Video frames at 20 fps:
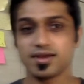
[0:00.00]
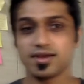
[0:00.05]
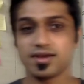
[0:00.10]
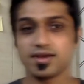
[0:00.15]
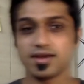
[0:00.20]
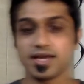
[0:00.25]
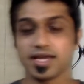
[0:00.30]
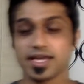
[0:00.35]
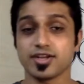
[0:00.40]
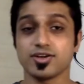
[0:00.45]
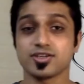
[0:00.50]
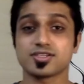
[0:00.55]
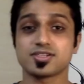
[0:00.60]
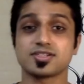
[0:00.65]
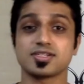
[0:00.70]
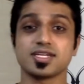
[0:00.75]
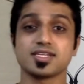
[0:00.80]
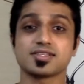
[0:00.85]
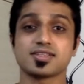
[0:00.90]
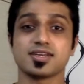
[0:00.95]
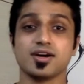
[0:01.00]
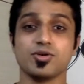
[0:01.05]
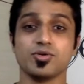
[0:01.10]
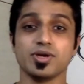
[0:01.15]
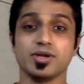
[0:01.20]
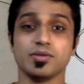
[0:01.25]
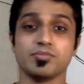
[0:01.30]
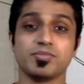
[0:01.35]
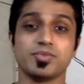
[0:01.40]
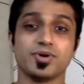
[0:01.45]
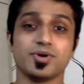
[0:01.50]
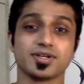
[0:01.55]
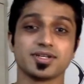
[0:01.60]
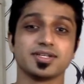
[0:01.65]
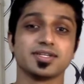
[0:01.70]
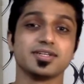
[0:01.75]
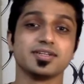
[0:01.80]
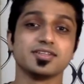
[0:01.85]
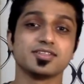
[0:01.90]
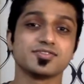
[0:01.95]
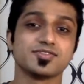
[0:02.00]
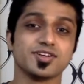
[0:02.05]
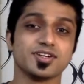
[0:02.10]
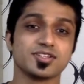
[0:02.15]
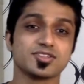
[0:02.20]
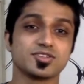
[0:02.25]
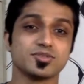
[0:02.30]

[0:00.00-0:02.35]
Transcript: I cannot stress how important it is for us to